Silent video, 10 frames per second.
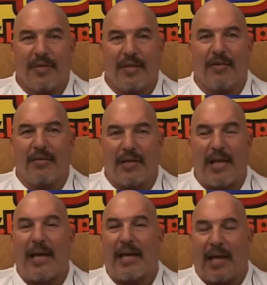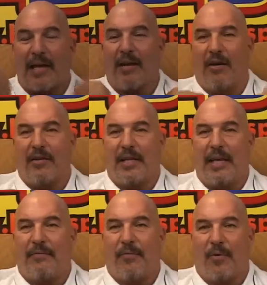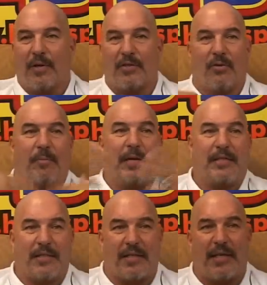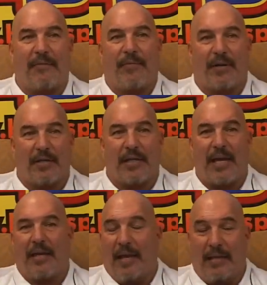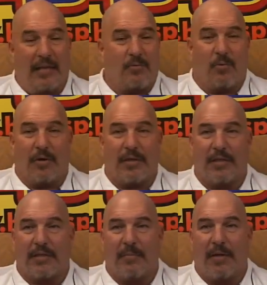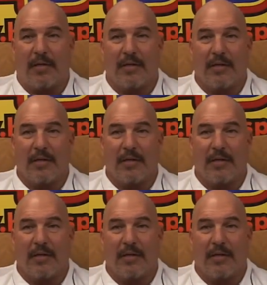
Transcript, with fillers: know, I got, I got all the heat for it. So basically, I figured, hey, hey, that's worth it to me.